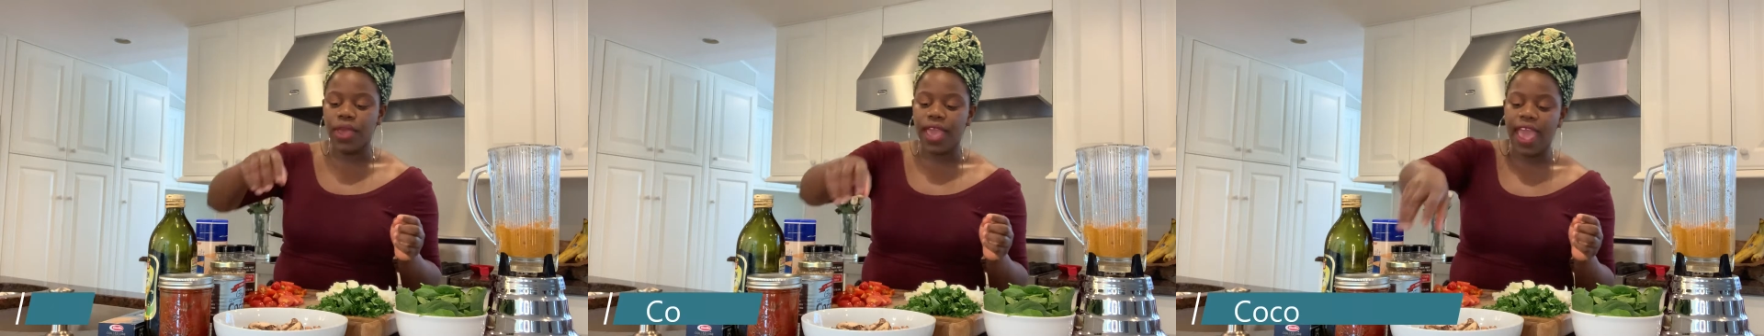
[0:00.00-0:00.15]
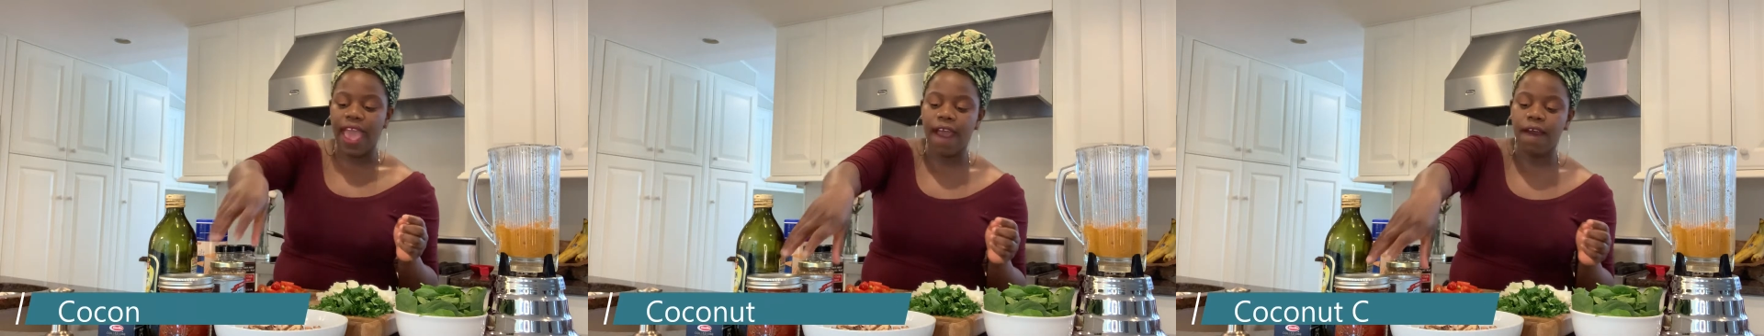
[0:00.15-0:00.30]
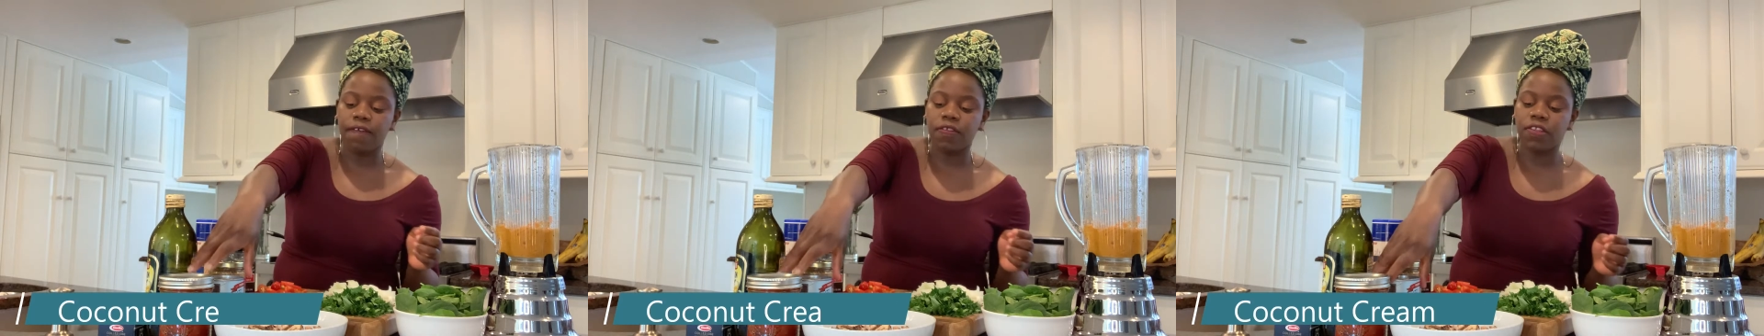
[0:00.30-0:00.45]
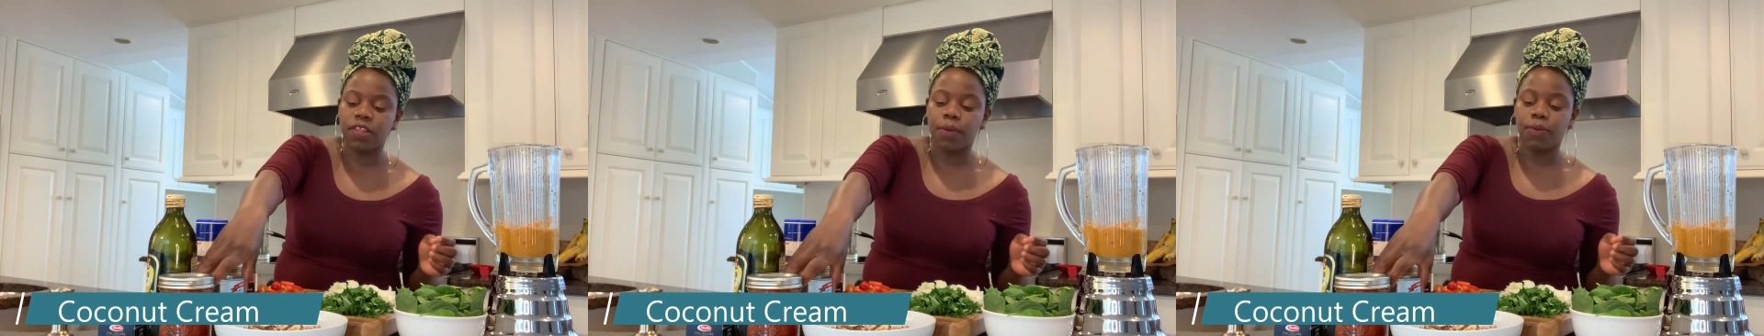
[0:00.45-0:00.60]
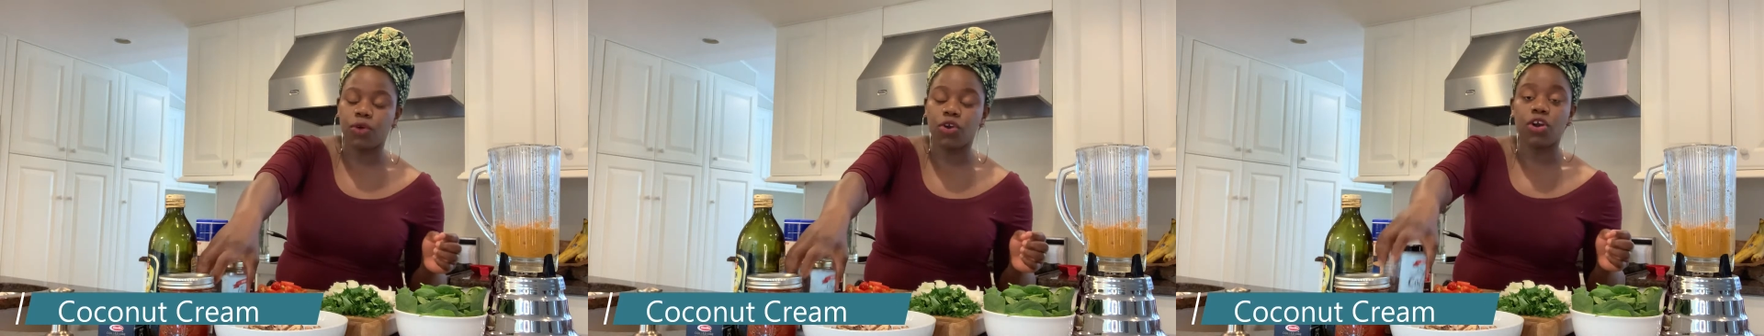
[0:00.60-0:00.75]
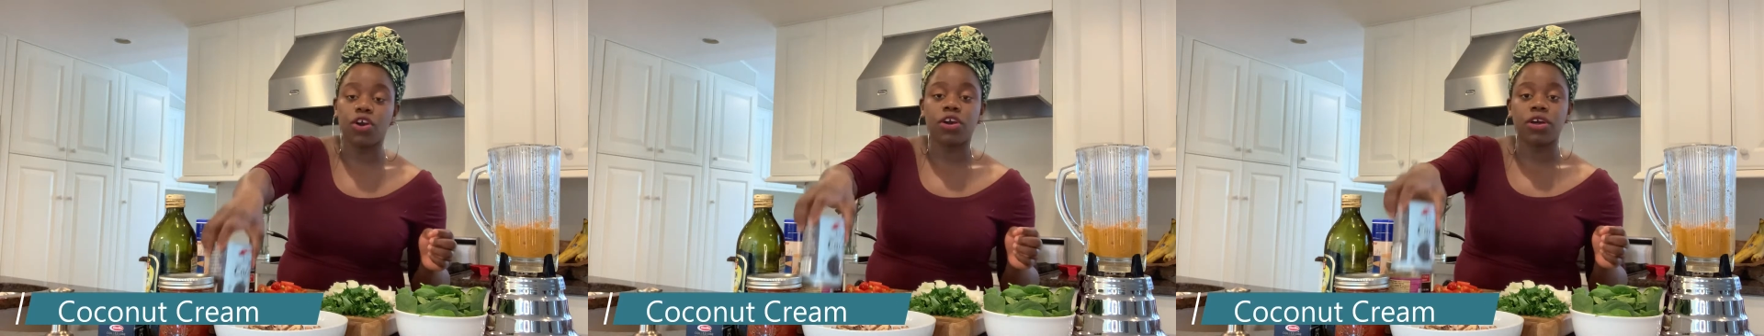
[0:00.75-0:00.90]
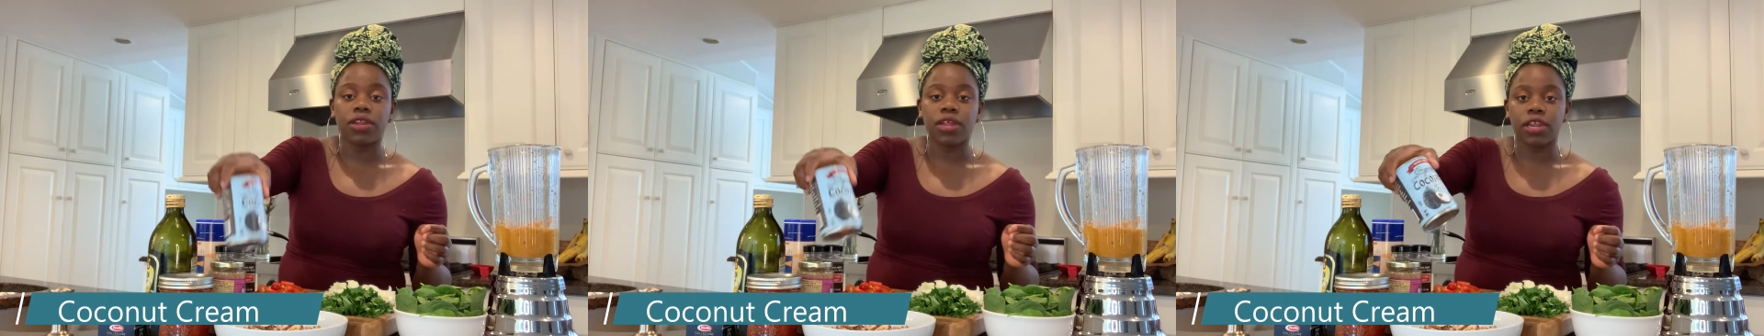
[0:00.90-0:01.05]
have some
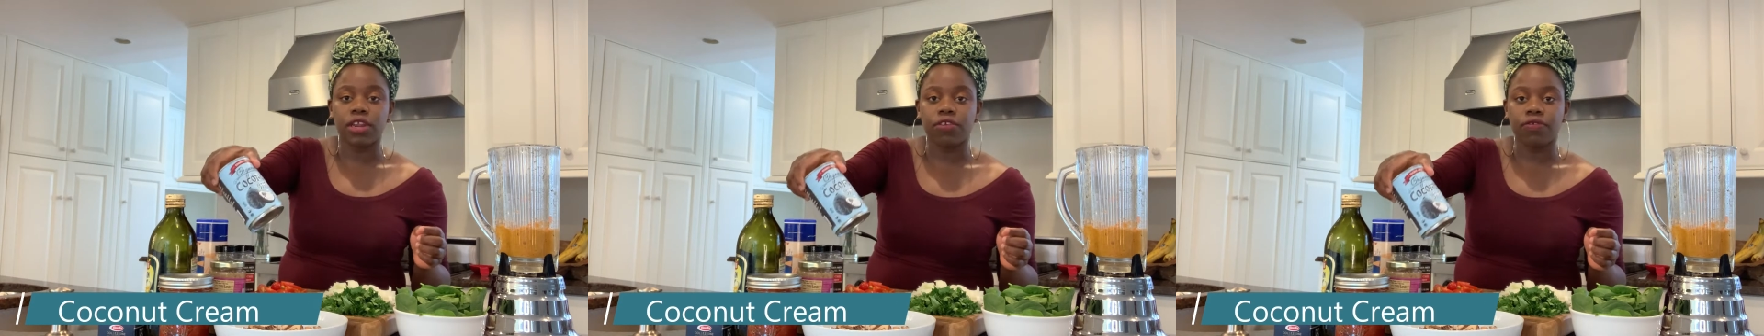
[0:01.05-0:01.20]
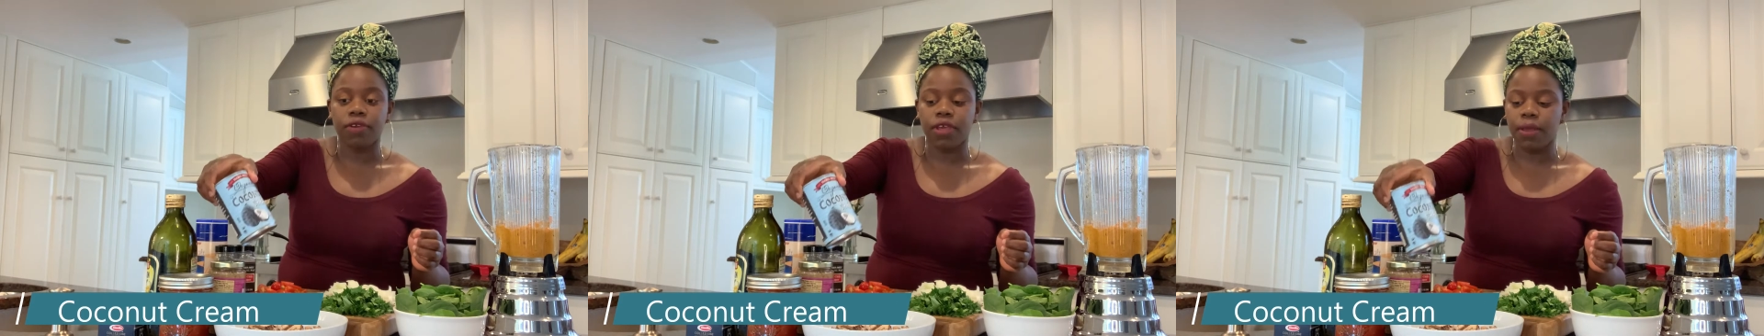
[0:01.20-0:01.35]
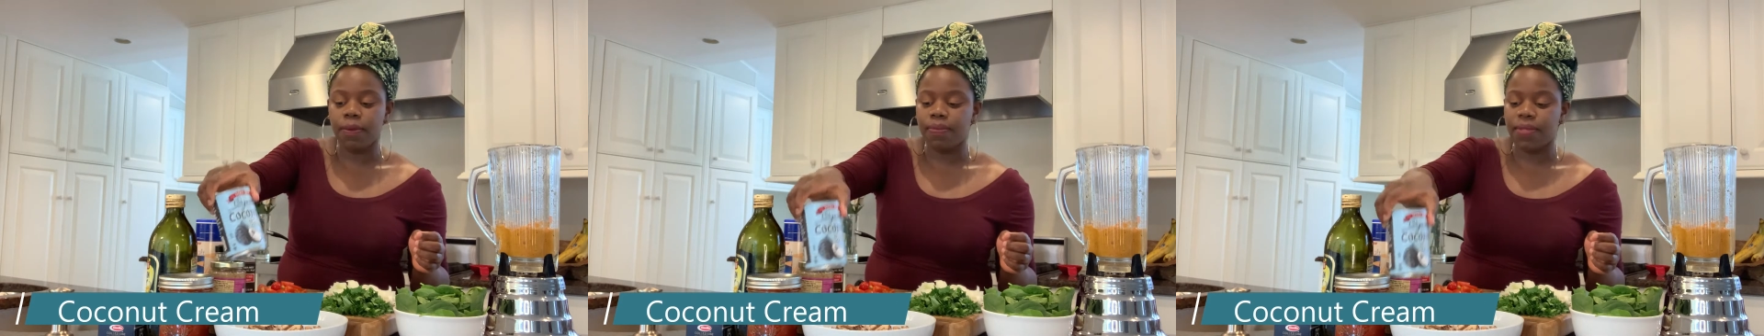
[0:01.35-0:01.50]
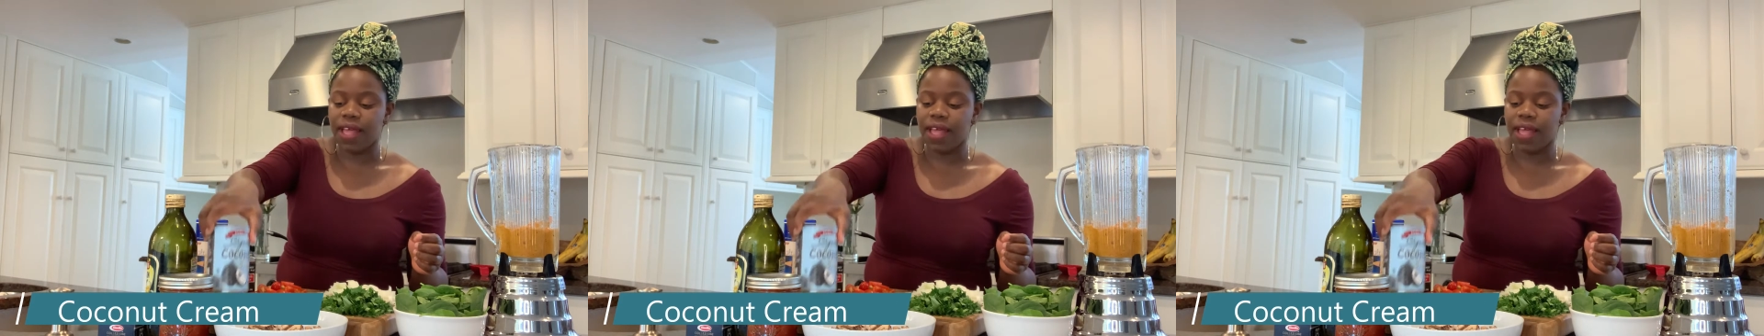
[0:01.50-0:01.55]
coconut cream.